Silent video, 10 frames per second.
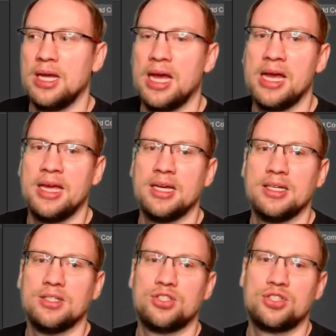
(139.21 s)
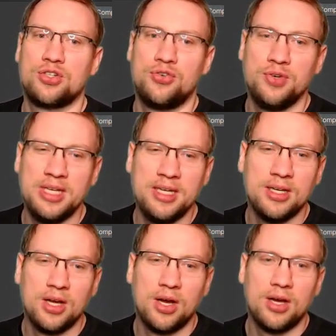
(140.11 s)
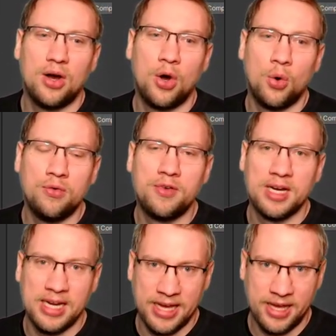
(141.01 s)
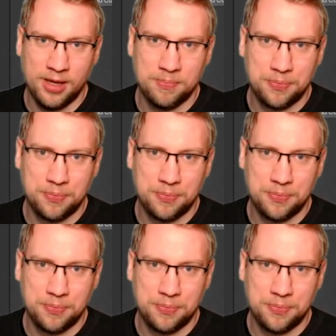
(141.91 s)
a screen overlay.